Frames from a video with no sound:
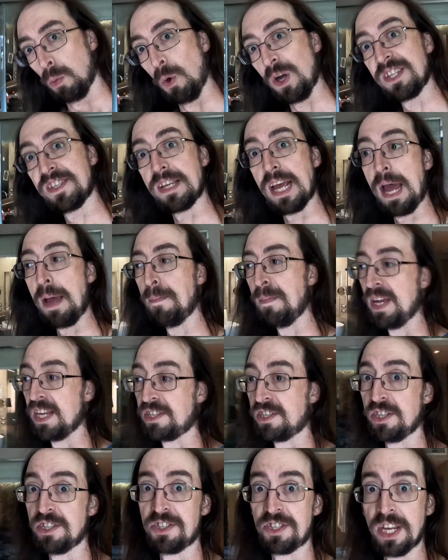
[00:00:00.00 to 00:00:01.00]
WhatsApp
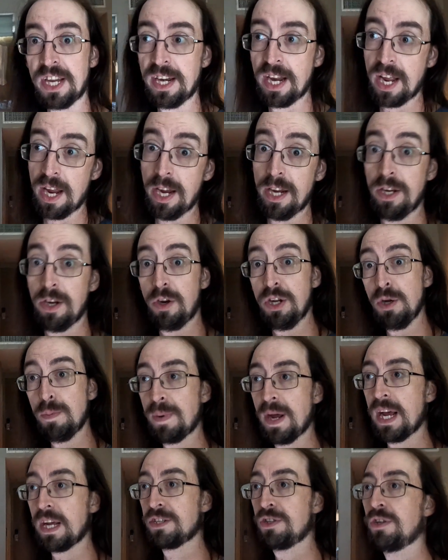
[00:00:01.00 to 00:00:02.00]
message saying, hey,
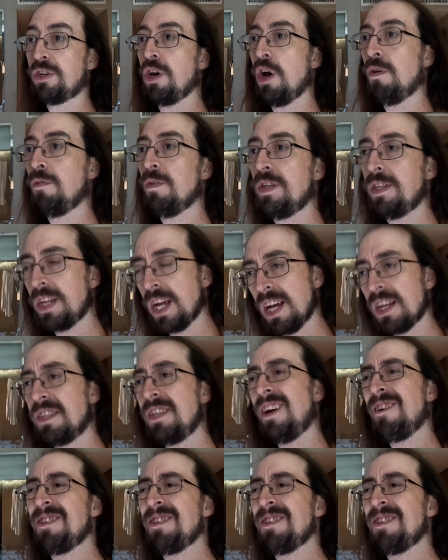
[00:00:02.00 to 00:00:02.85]
you passed your COVID test.